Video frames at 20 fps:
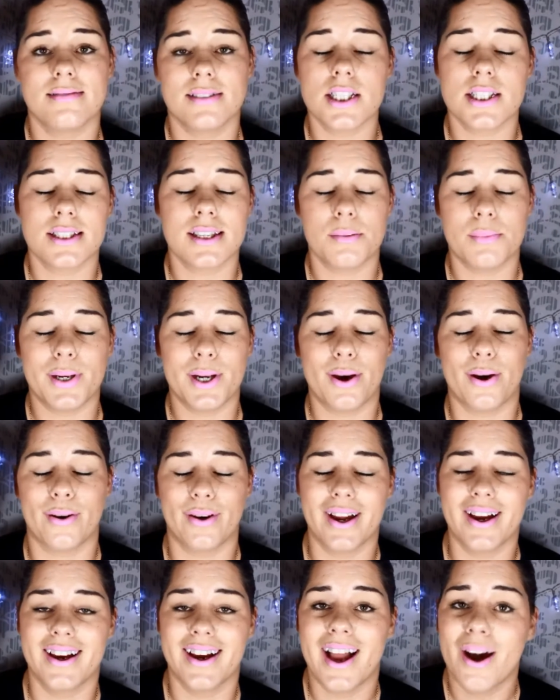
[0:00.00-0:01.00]
Just let me know
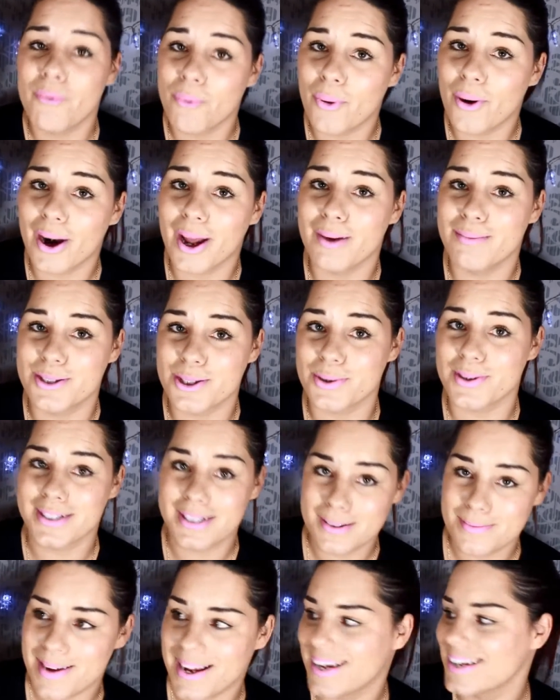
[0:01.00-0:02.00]
what I'm to
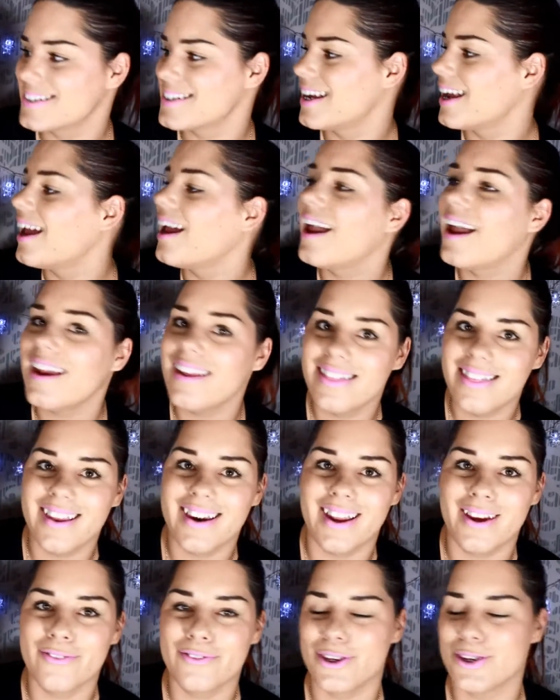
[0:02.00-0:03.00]
expect in the
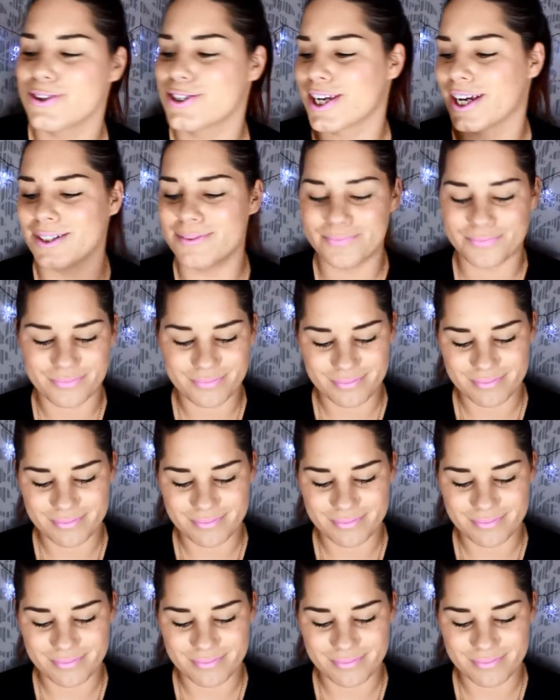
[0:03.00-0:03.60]
near future.